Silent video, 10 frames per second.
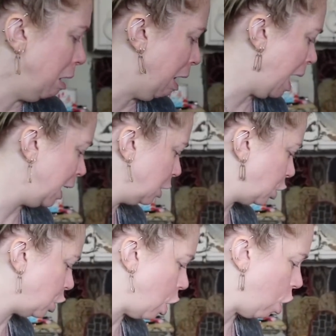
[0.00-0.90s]
like
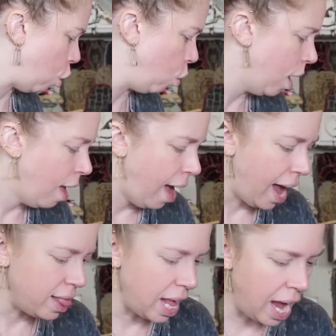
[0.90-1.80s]
so.
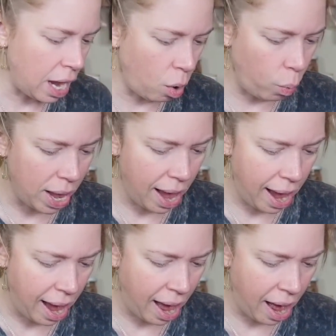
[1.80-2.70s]
And then we
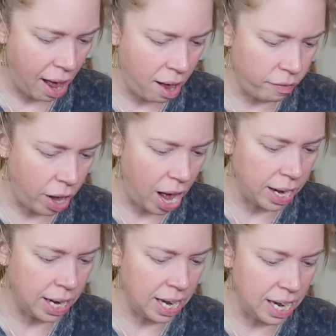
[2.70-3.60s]
have a
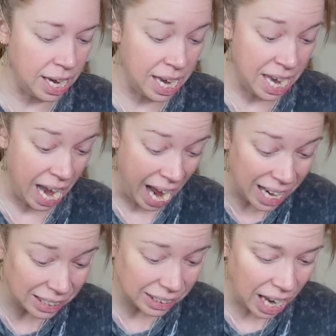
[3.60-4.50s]

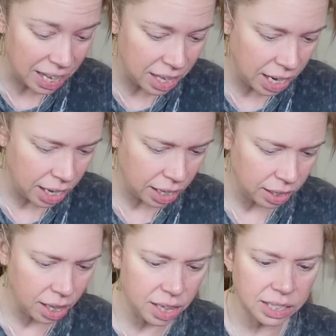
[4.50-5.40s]
net, I think
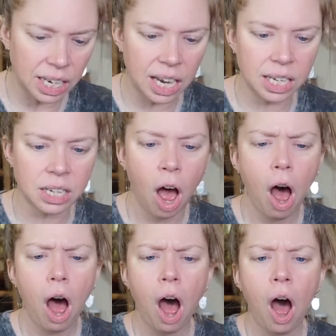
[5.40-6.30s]
that this
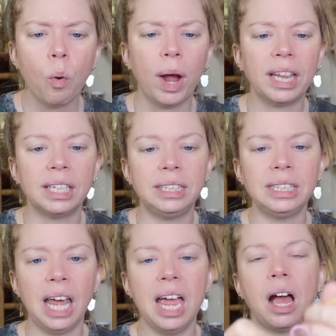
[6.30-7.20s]
is. Wait, this
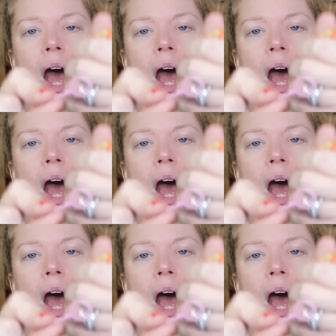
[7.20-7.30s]
is like